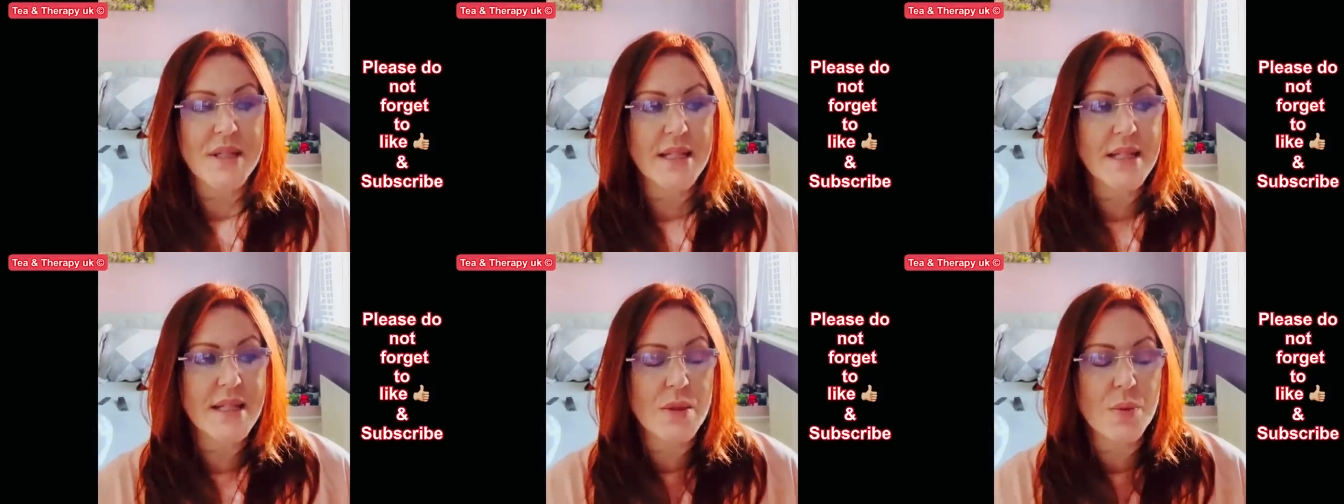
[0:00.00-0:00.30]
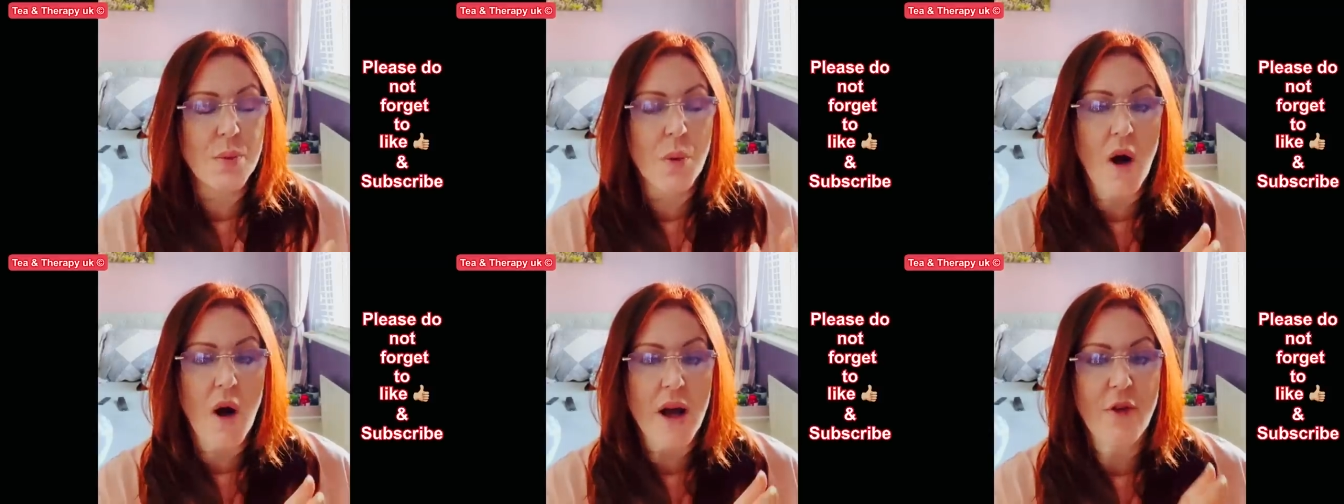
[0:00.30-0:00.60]
this
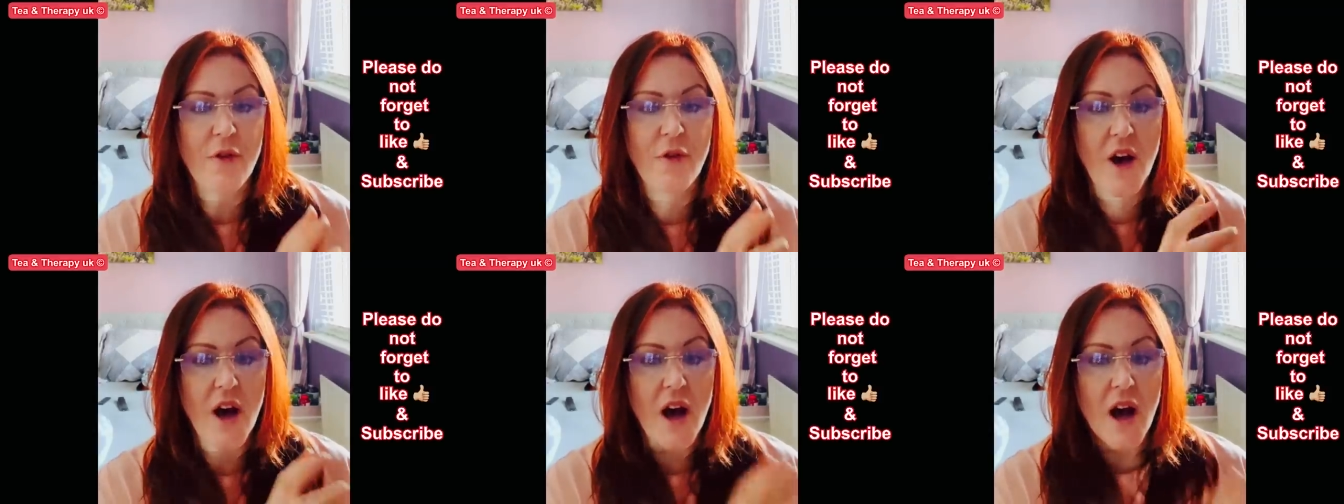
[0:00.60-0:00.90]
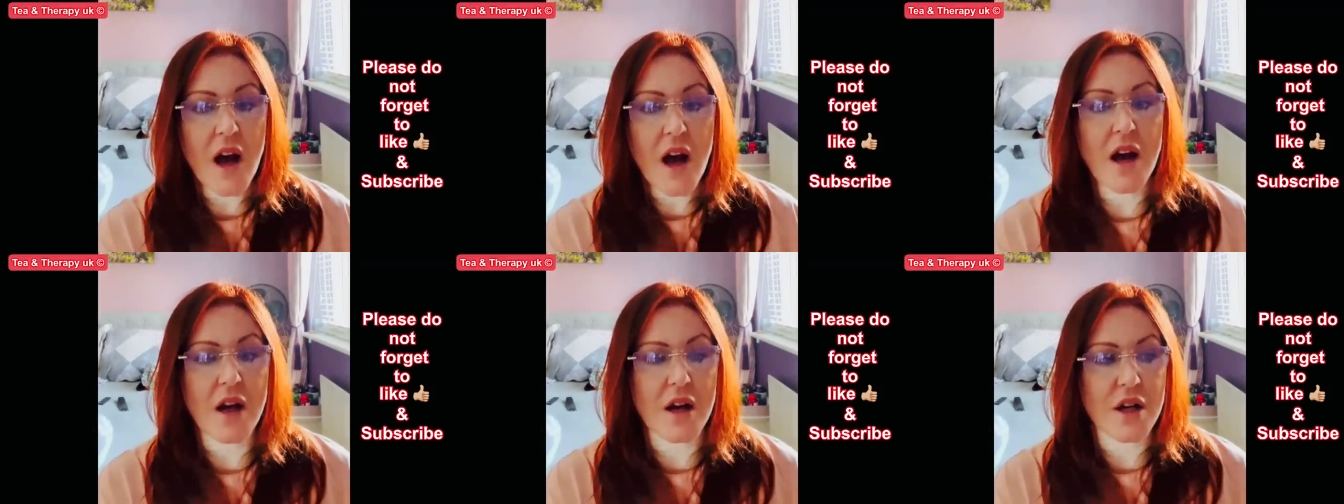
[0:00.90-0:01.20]
is why for
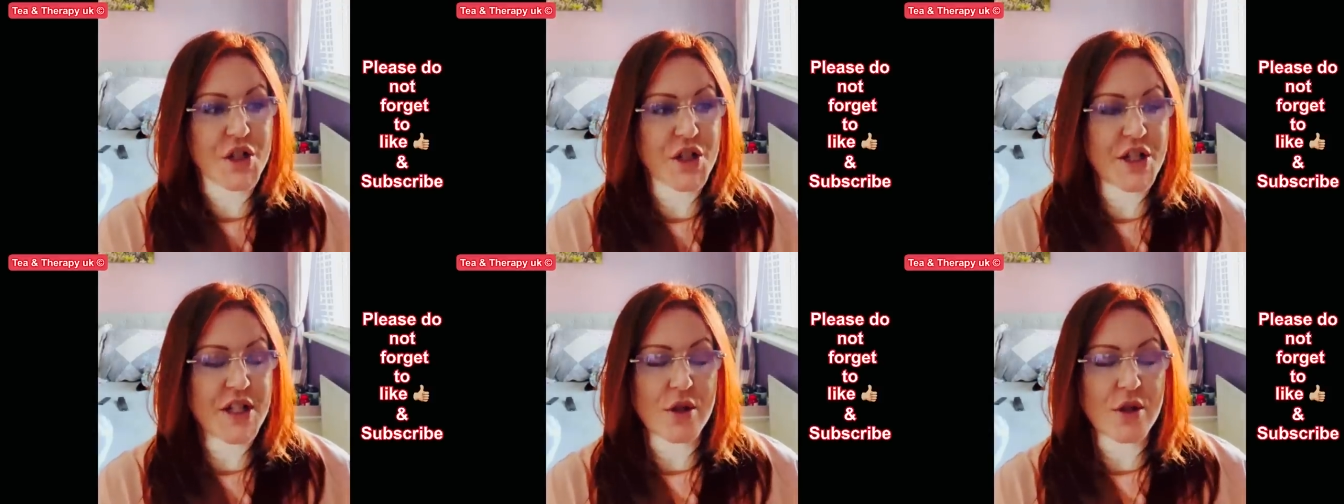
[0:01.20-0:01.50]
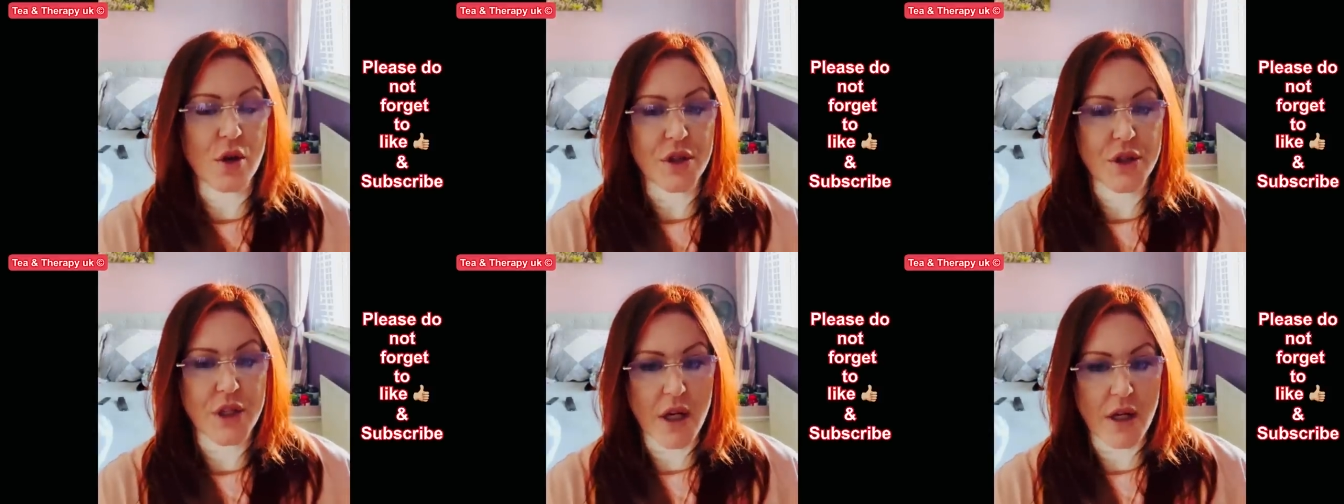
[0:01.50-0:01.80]
her, she's
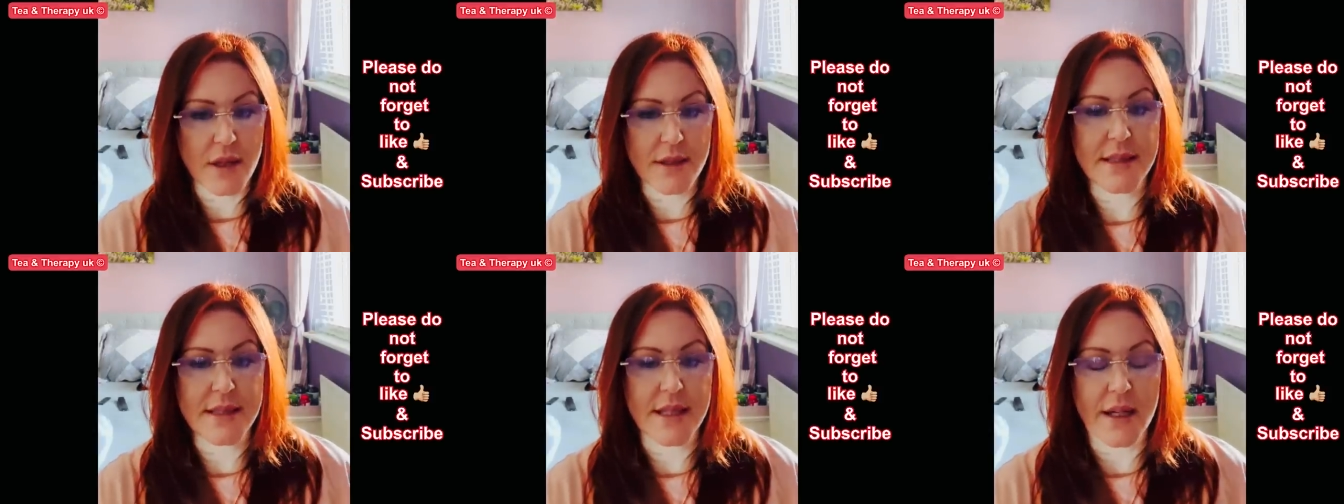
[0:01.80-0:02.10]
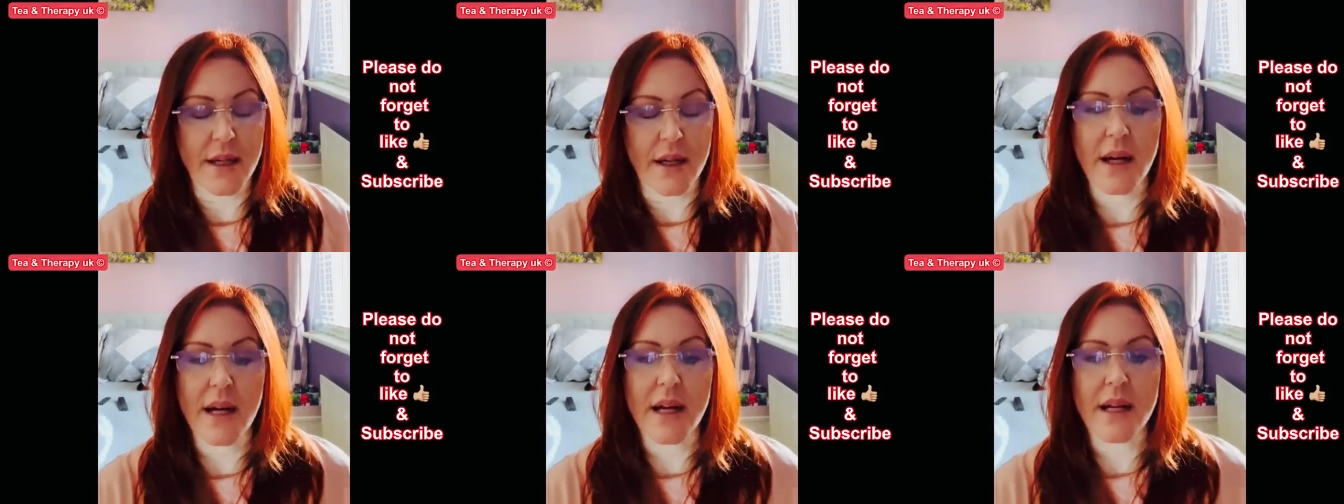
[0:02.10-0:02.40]
got
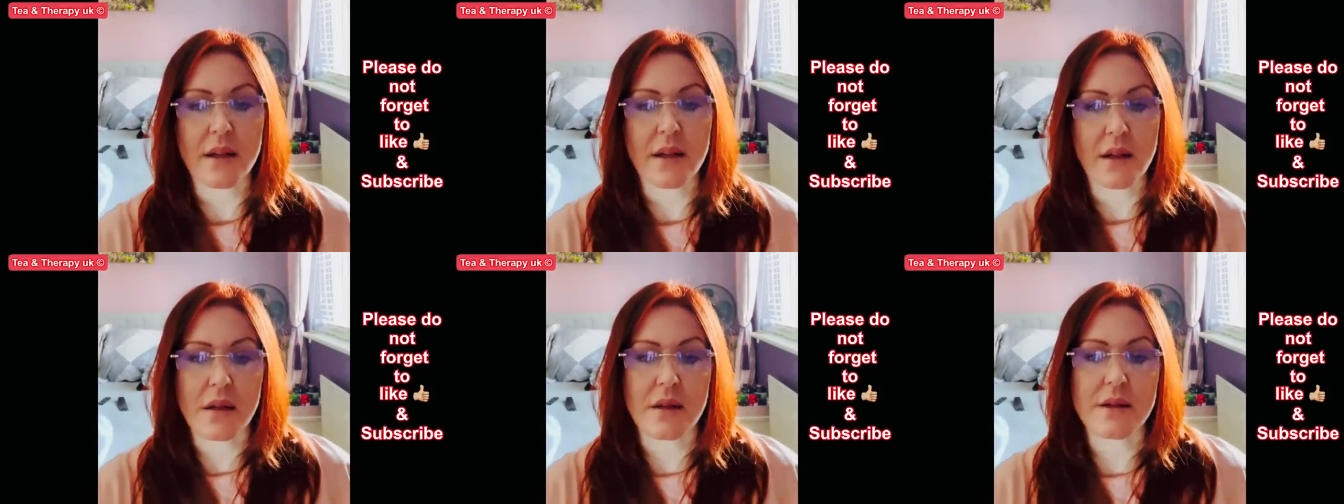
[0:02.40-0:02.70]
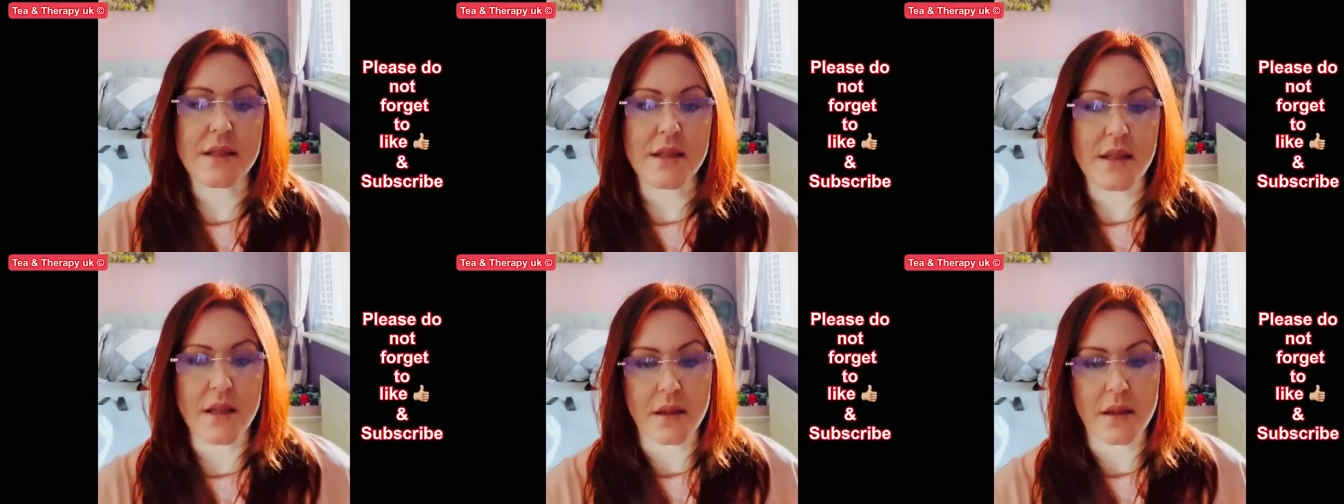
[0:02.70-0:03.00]
nastier and
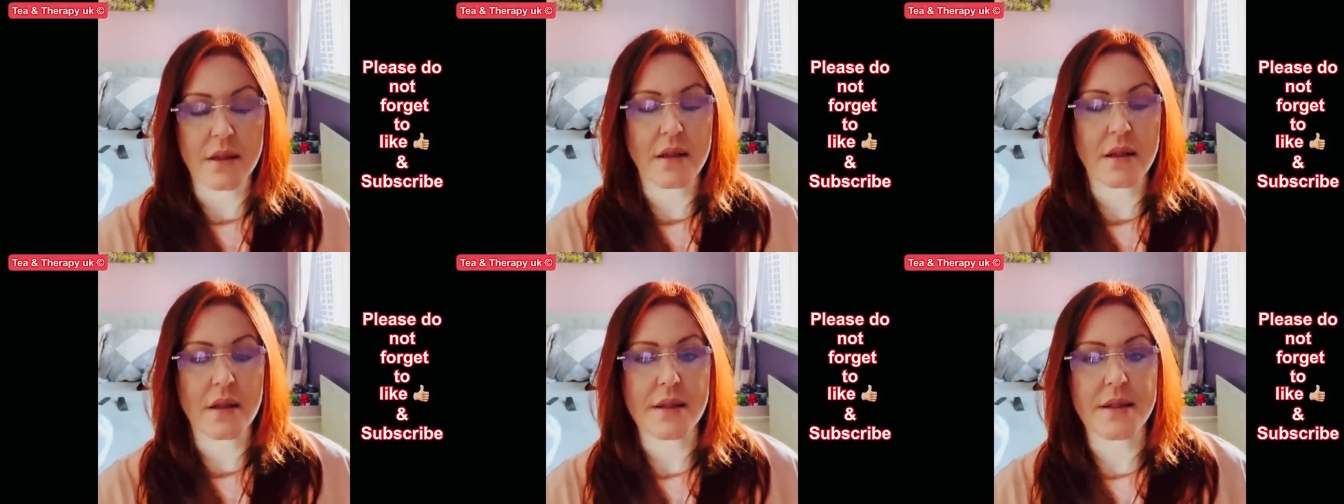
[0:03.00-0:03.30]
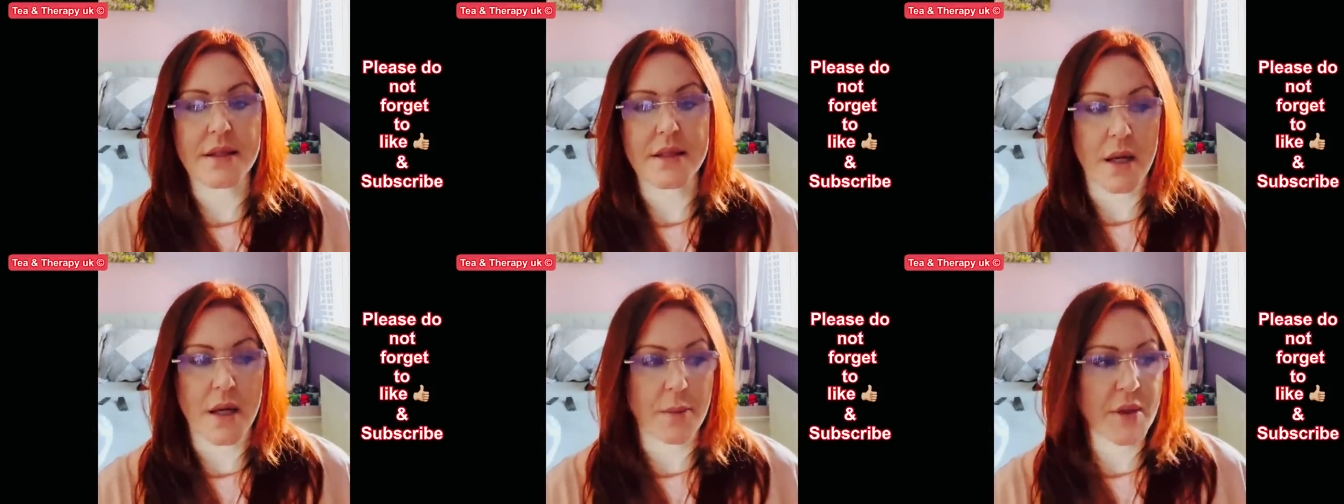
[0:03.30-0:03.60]
nastier and
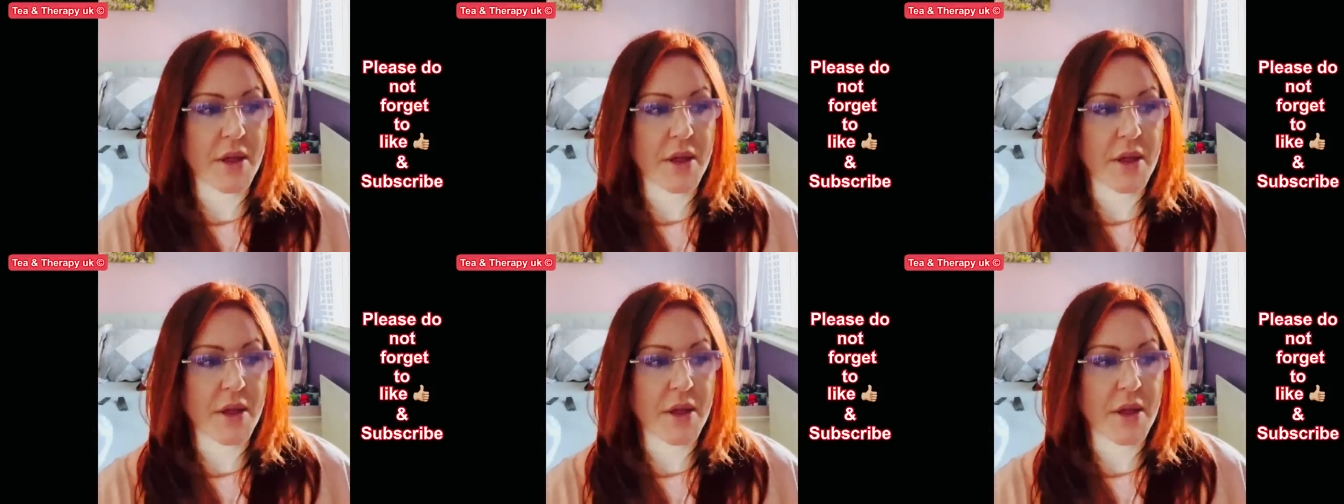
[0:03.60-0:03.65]
nastier,